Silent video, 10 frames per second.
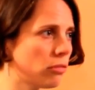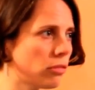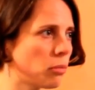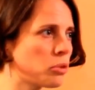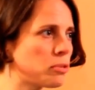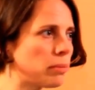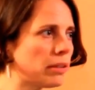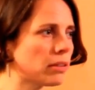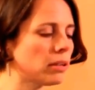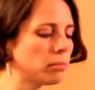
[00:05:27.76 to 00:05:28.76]
someone's
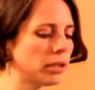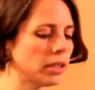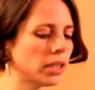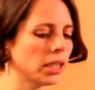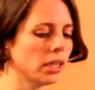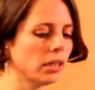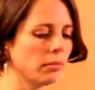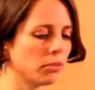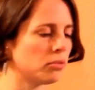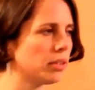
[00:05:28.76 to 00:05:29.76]
political opinion
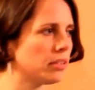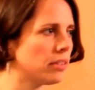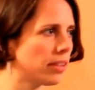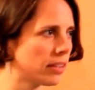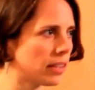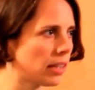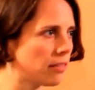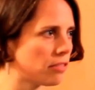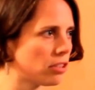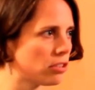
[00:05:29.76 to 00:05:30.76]
between
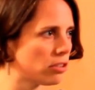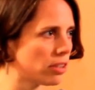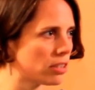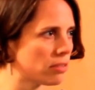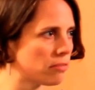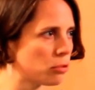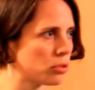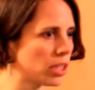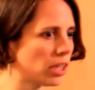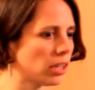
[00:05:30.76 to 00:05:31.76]
2011 and
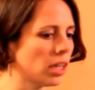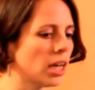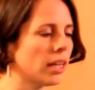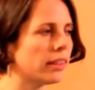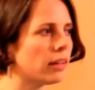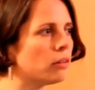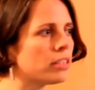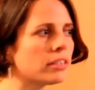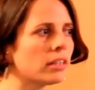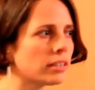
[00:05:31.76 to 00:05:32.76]
2014. There are
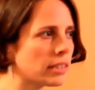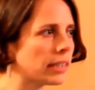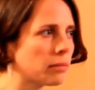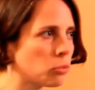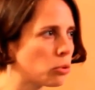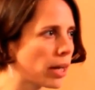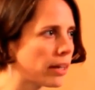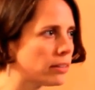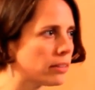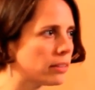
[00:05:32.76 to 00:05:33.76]
certainly more
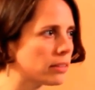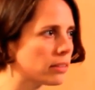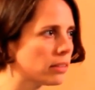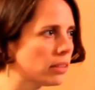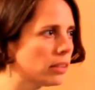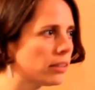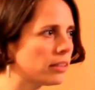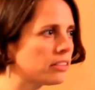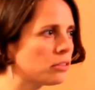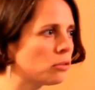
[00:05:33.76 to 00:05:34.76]
cases.
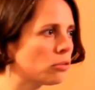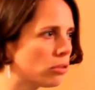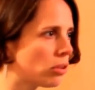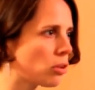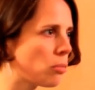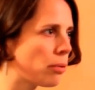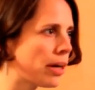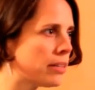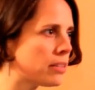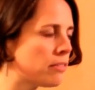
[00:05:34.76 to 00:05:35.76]
That is not a
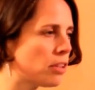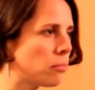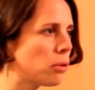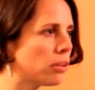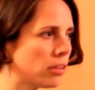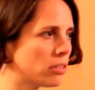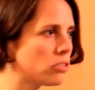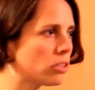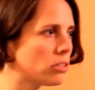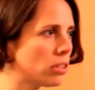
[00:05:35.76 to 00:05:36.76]
comprehensive number,
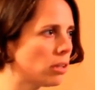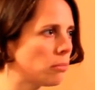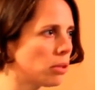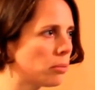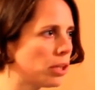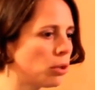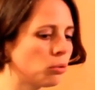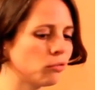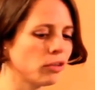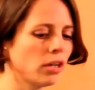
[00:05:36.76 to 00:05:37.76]
that's just the number that we
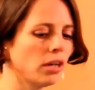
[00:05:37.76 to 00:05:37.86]
know of.